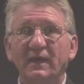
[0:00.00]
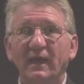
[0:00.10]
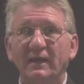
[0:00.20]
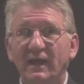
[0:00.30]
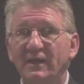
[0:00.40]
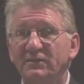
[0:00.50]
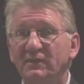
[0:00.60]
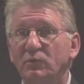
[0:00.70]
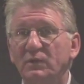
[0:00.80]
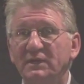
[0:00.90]
And I
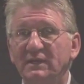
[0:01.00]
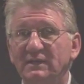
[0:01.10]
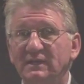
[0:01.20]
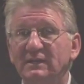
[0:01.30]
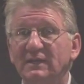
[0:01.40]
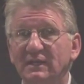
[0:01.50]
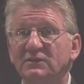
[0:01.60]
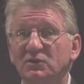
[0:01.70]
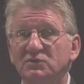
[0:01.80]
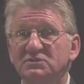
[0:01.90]
think what he did
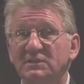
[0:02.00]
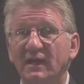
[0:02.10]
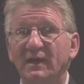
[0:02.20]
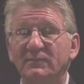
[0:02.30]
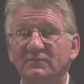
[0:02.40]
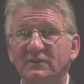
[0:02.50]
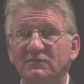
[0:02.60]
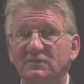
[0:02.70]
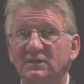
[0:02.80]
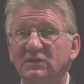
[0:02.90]
in those times
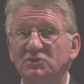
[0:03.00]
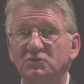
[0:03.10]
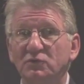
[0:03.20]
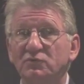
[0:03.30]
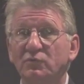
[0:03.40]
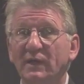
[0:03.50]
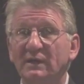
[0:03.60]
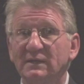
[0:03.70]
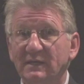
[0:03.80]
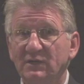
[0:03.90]
is that he showed
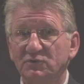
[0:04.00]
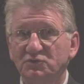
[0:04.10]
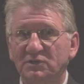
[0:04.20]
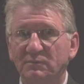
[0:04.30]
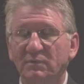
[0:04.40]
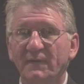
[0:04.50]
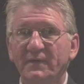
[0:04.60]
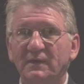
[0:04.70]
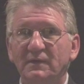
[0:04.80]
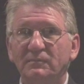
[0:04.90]
great leadership
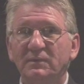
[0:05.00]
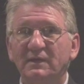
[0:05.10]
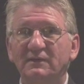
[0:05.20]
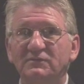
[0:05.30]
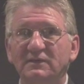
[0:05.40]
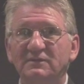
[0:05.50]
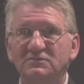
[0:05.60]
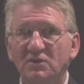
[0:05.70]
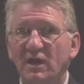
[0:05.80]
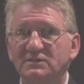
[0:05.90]
because he
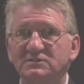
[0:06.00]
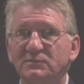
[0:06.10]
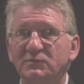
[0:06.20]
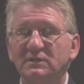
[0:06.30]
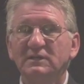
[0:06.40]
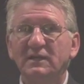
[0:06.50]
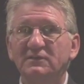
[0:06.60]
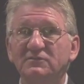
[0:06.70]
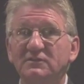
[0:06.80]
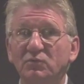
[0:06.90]
saw something in
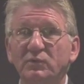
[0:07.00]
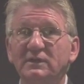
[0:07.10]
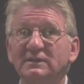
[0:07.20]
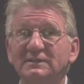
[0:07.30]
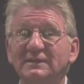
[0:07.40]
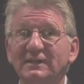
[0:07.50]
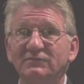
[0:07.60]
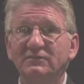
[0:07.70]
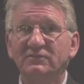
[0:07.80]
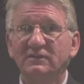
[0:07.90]
us that we didn't
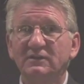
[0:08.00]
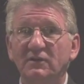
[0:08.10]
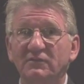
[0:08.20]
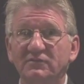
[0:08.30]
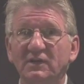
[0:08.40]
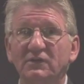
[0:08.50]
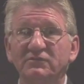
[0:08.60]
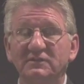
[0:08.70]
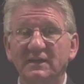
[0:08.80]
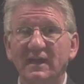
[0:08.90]
even see in
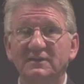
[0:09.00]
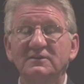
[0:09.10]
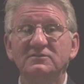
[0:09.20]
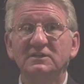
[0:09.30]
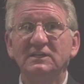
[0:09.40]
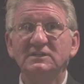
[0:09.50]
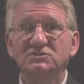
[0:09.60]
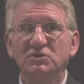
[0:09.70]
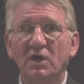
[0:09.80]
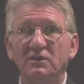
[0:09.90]
ourselves, and that is that he
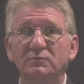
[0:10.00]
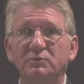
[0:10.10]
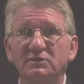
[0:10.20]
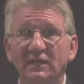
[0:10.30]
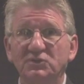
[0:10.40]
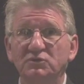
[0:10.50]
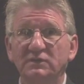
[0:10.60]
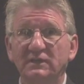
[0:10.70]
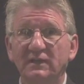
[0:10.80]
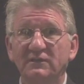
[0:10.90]
saw the
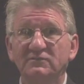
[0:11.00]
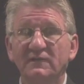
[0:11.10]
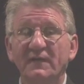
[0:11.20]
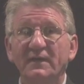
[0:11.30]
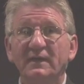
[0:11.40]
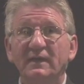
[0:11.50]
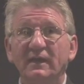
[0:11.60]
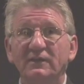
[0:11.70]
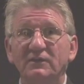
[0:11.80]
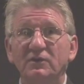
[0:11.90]
potential in us,
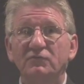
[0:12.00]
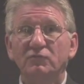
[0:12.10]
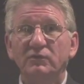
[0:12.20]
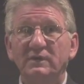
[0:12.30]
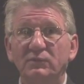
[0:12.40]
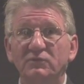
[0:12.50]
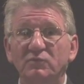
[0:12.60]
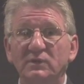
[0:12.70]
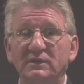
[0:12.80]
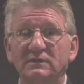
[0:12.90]
and therefore he was
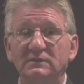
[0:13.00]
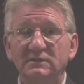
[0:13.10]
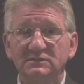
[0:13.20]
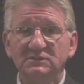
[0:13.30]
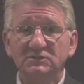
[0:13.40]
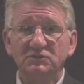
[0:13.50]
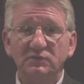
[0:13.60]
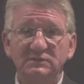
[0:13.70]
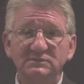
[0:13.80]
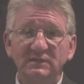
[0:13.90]
willing to listen to
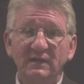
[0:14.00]
us